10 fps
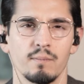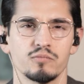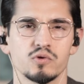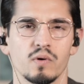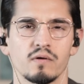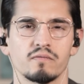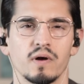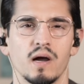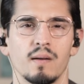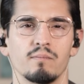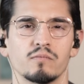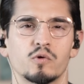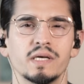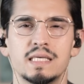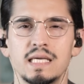sort of
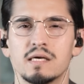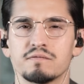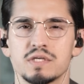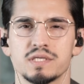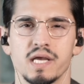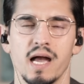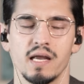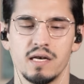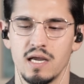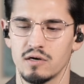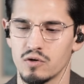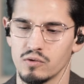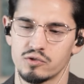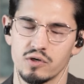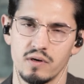critique of society and
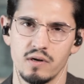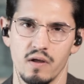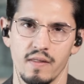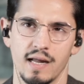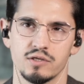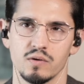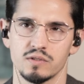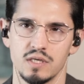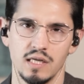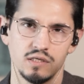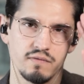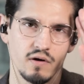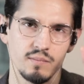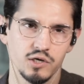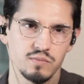culture and all that. So it's Nietzsche
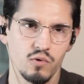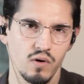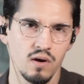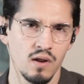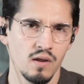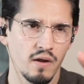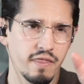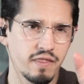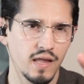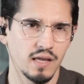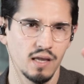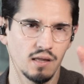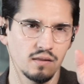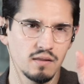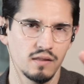very much more
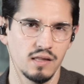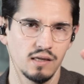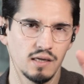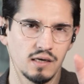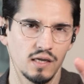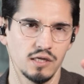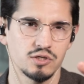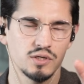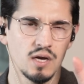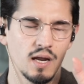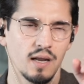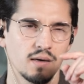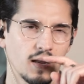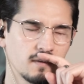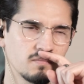thinking Nietzsche,
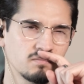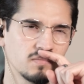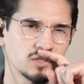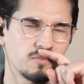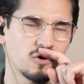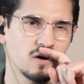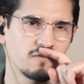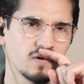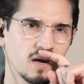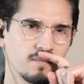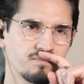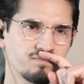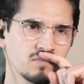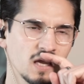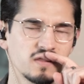and much more of
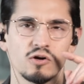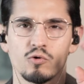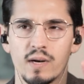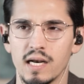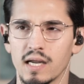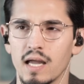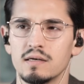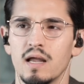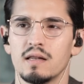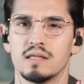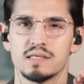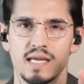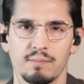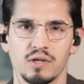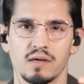the critic and the
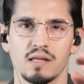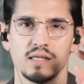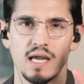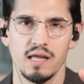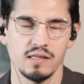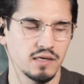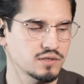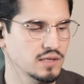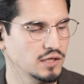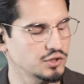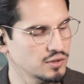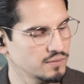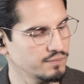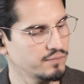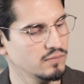skeptic and the atheist
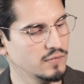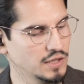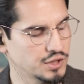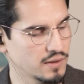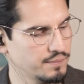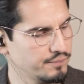Nietzsche.